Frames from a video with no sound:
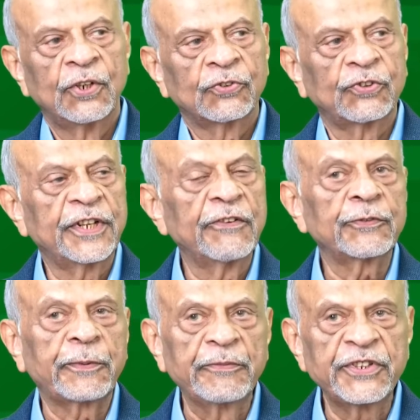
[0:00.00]
So he gave
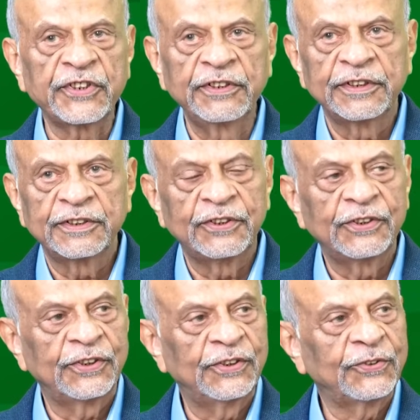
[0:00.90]
us permission
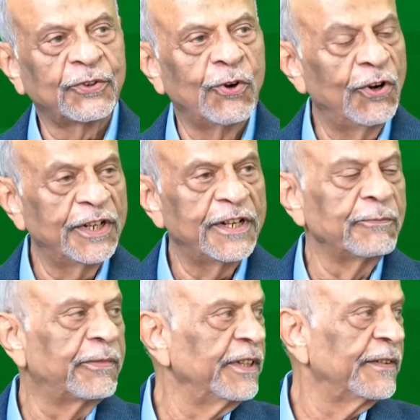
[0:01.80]
to go ahead
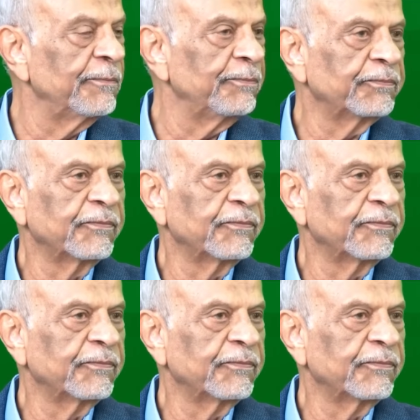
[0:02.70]
and bring them.